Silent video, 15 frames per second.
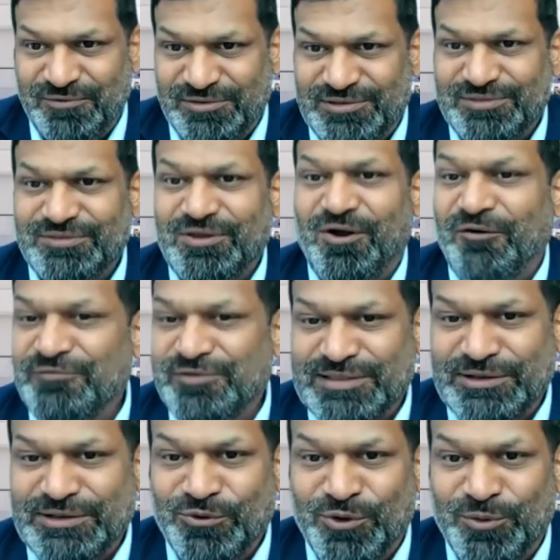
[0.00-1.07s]
Which is
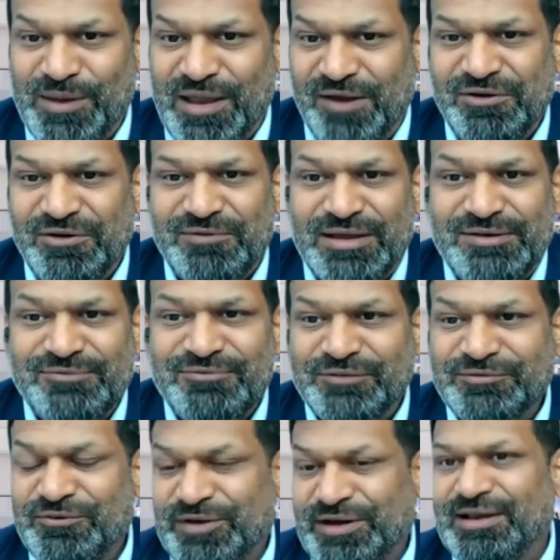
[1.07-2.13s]
obviously known by everyone, one
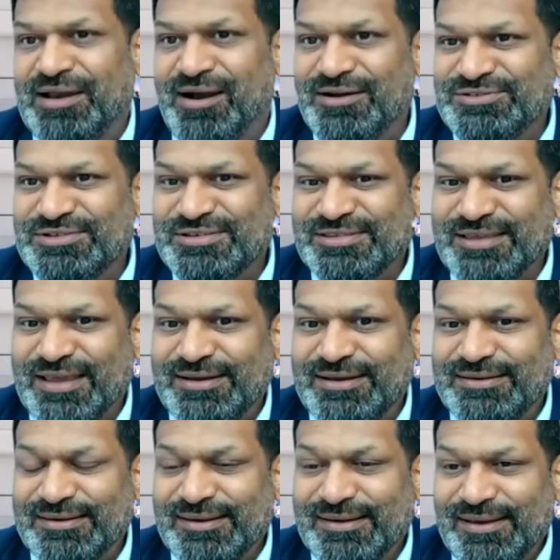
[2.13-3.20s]
of the very largest
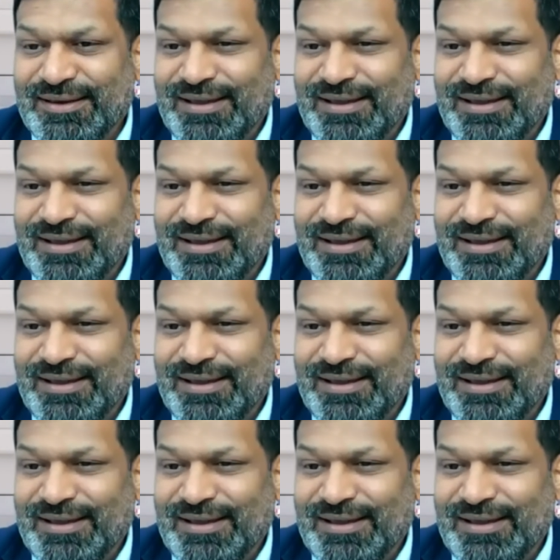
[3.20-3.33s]
and